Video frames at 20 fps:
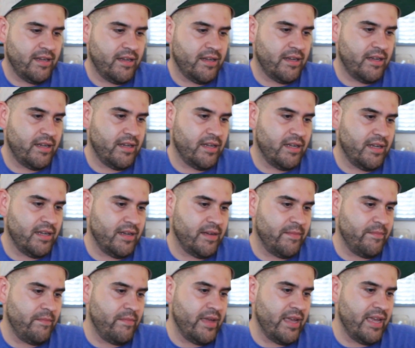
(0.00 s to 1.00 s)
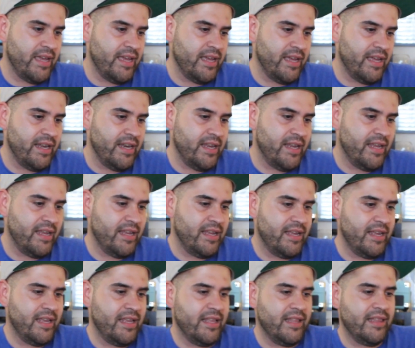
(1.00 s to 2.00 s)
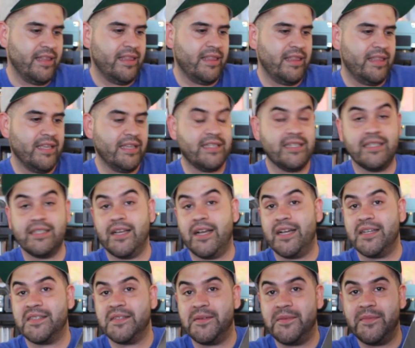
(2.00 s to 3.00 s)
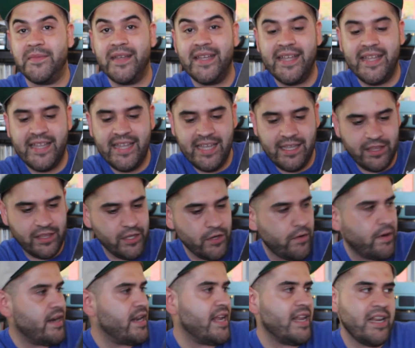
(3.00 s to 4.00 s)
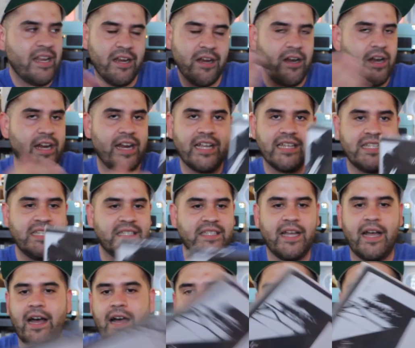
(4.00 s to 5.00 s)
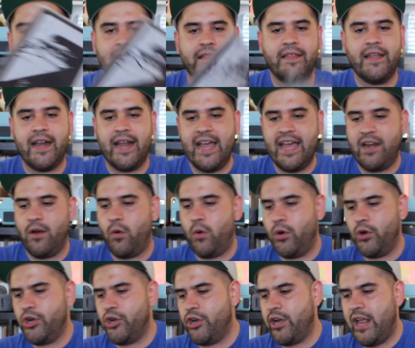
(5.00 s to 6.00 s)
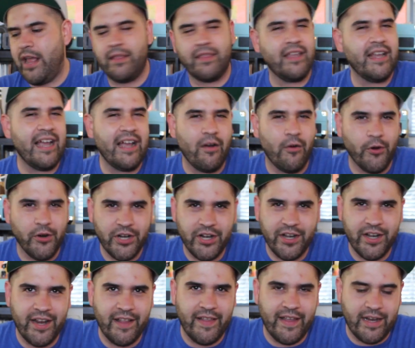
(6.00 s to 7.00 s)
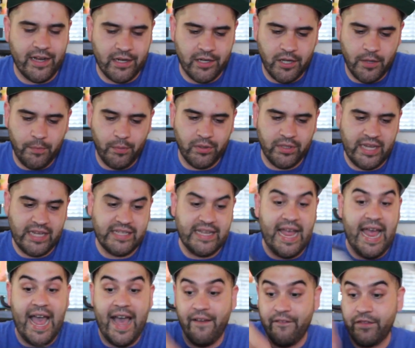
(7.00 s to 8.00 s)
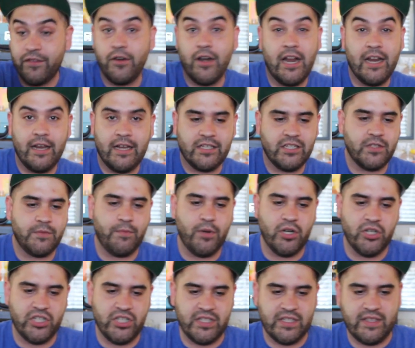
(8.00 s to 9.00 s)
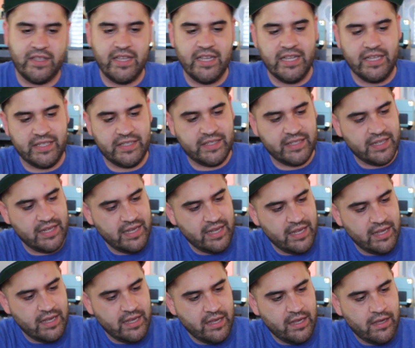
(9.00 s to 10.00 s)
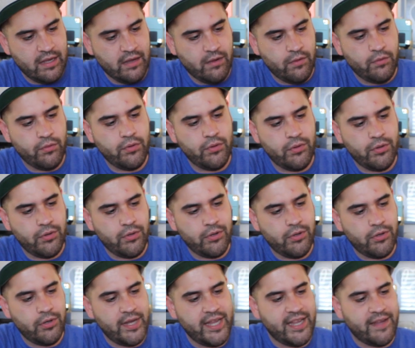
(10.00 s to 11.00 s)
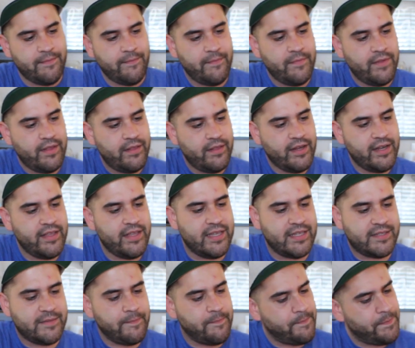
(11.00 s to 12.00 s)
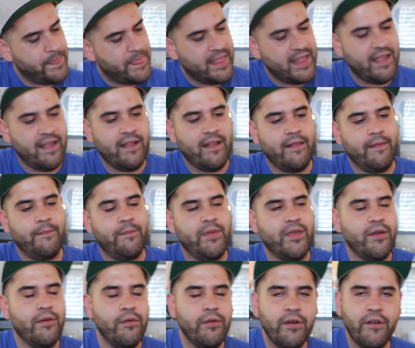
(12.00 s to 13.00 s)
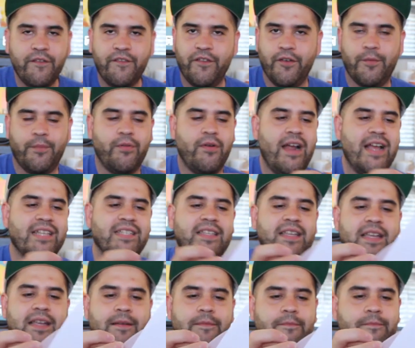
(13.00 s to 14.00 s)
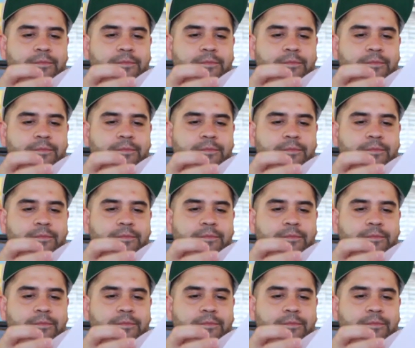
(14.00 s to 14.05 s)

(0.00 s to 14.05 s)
Oh man, this is awesome. He threw it in here. I guess he saw that I had ordered it. I think I ordered it like a couple days after I had just purchased this. Woo! Look at this. Beautiful pressing